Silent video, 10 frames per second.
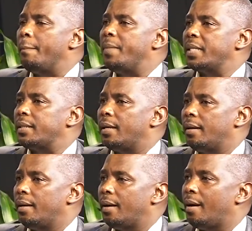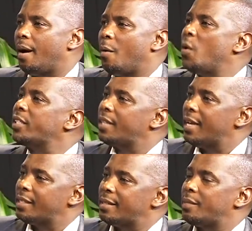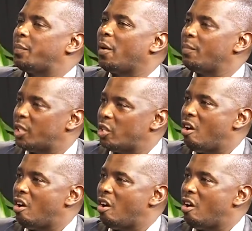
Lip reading: But what has prompted